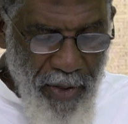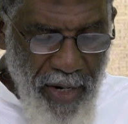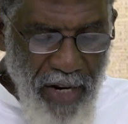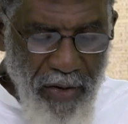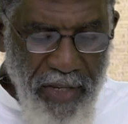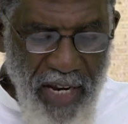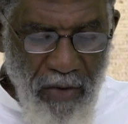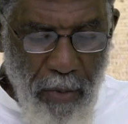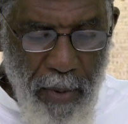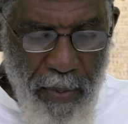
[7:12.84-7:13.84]
then
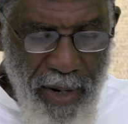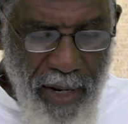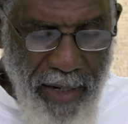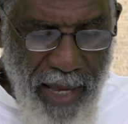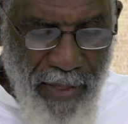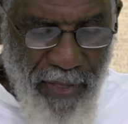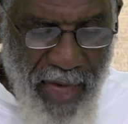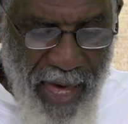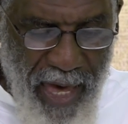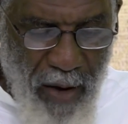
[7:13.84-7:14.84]
intercession will be permitted,
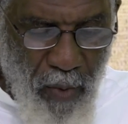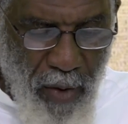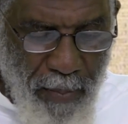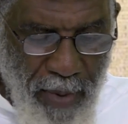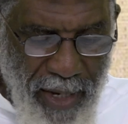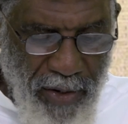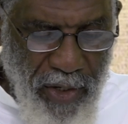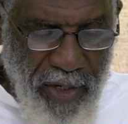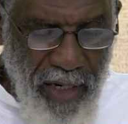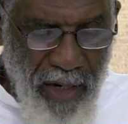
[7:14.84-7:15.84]
and they will
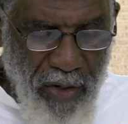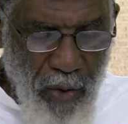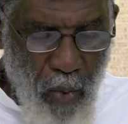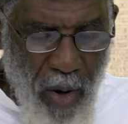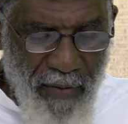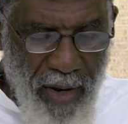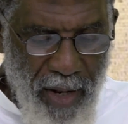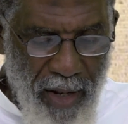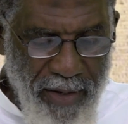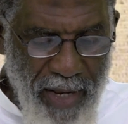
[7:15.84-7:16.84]
intercede until
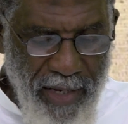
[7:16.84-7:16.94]
whoever